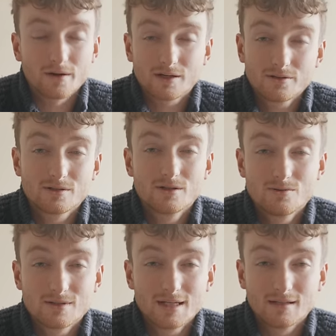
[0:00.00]
Like going to
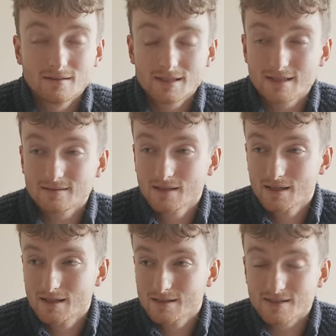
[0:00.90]
New Zealand in
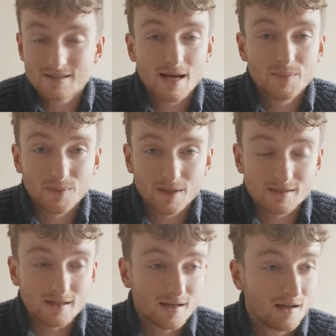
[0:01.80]
December
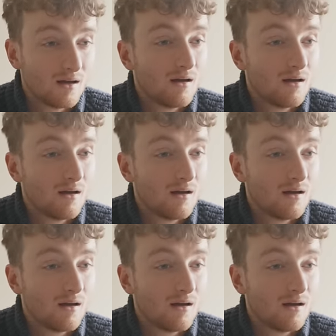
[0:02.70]
is like,